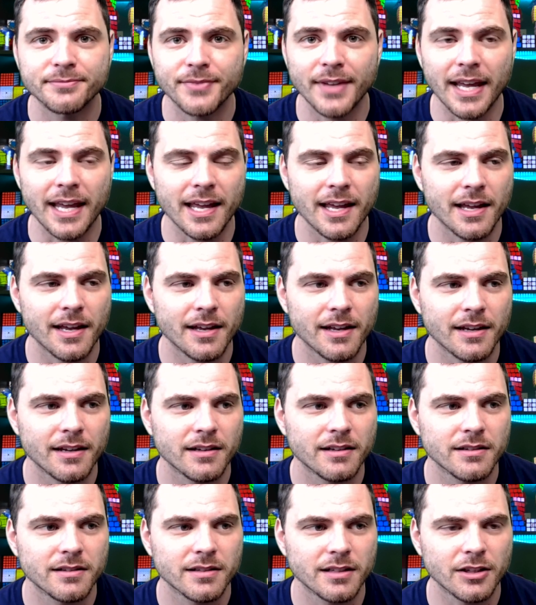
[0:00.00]

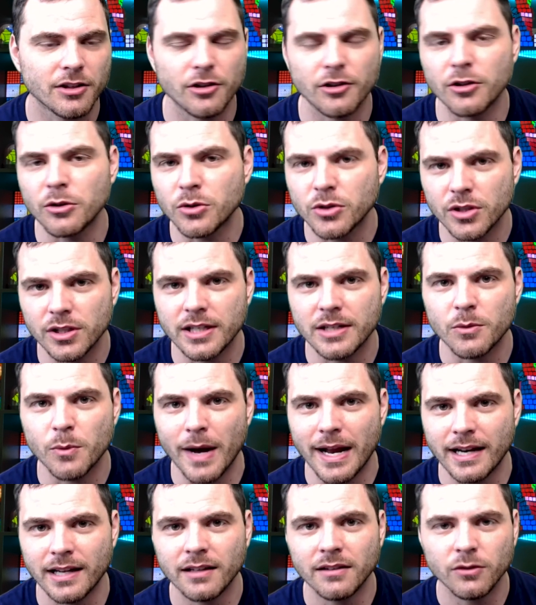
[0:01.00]
And they're usually
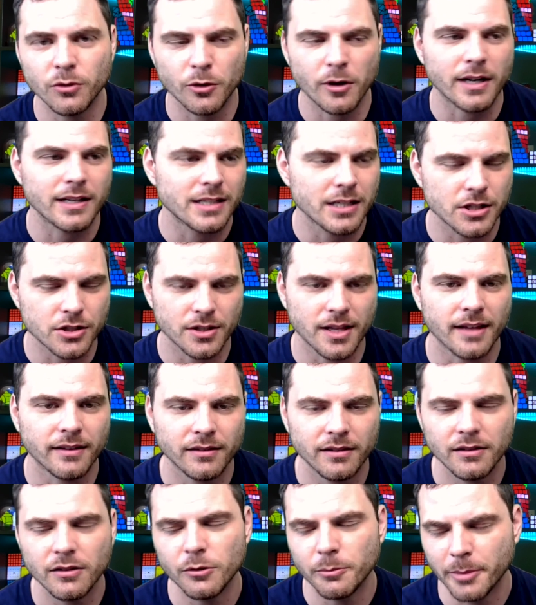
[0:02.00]
weddings or I teach
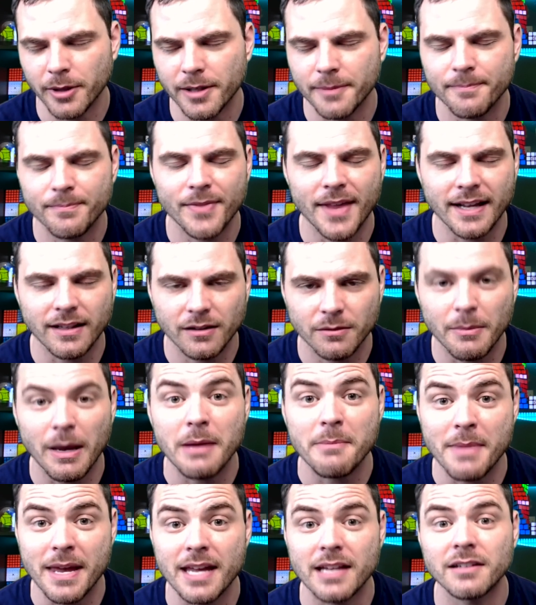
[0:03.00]
lessons, but that's my
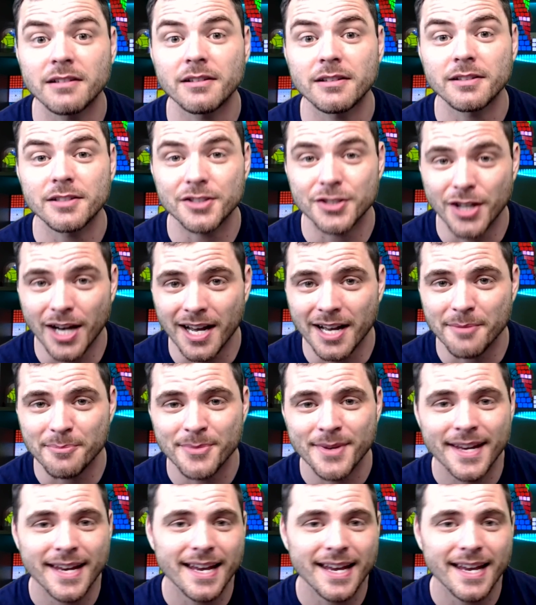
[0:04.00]
main job.